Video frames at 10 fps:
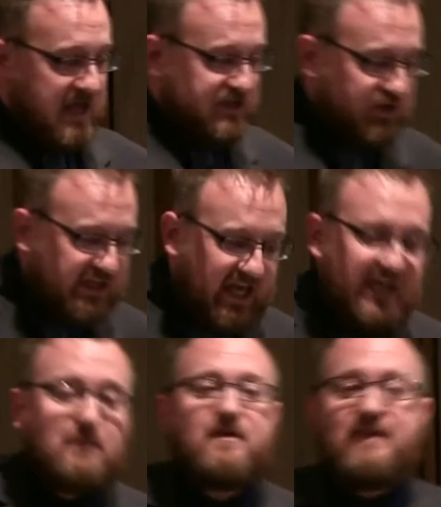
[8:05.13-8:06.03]
So the
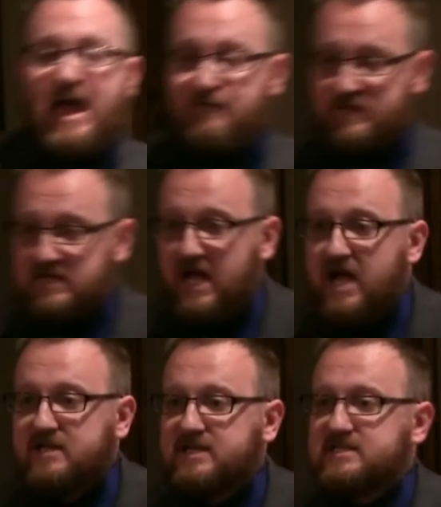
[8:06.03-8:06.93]
kingdom of heaven
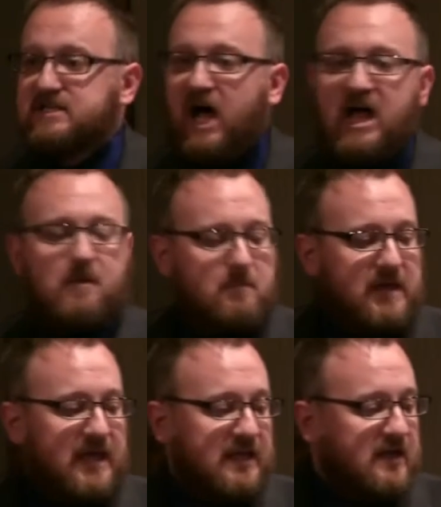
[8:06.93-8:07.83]
does not
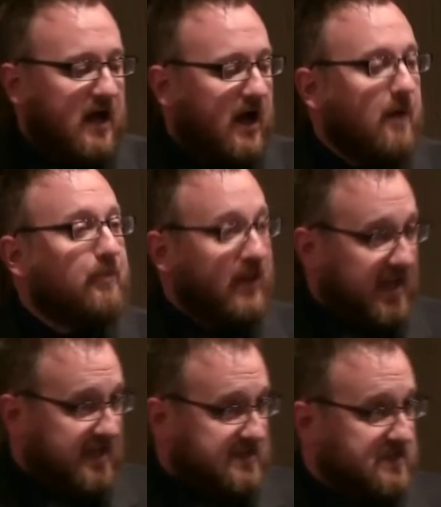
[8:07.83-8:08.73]
mean a
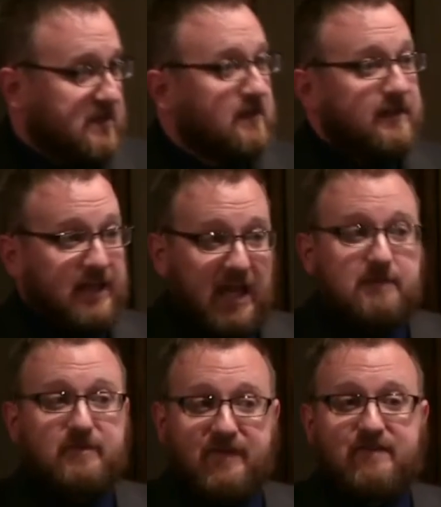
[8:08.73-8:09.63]
place. The
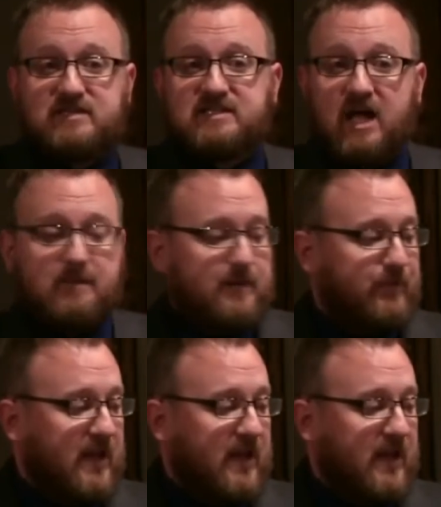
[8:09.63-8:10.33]
kingdom of heaven does not mean a